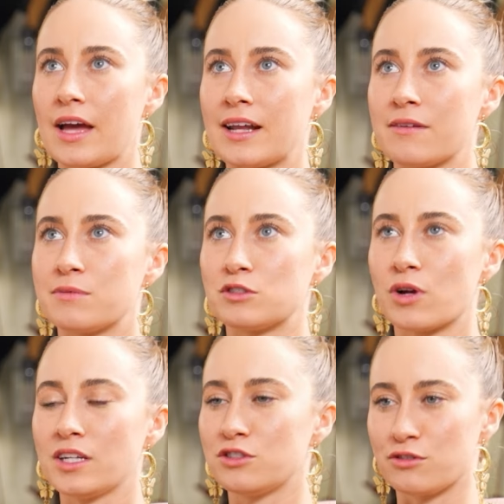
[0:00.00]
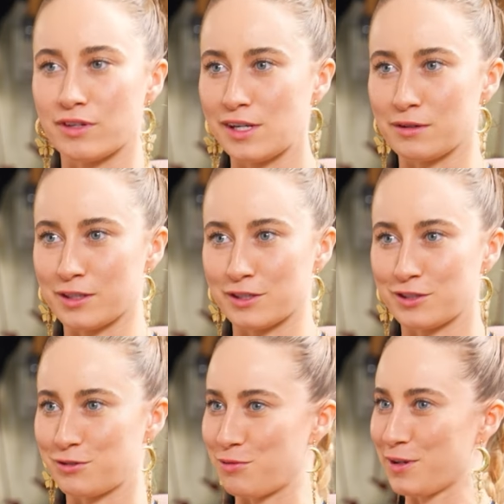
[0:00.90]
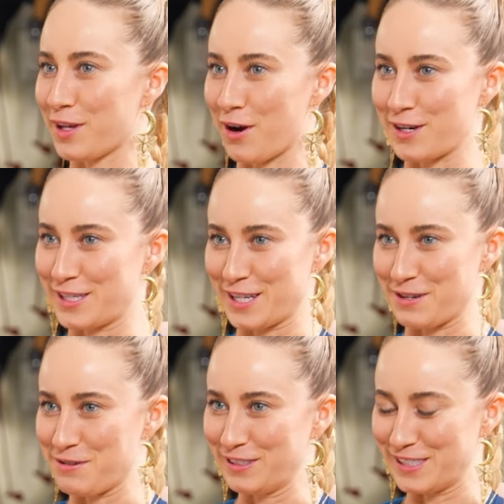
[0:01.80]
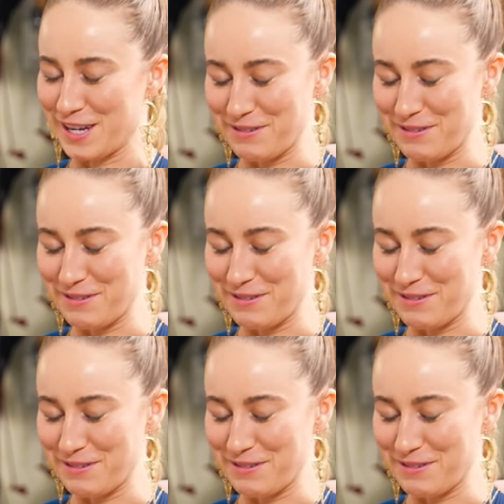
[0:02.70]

and I've been trying to do a video with her. She's really hard to get a hold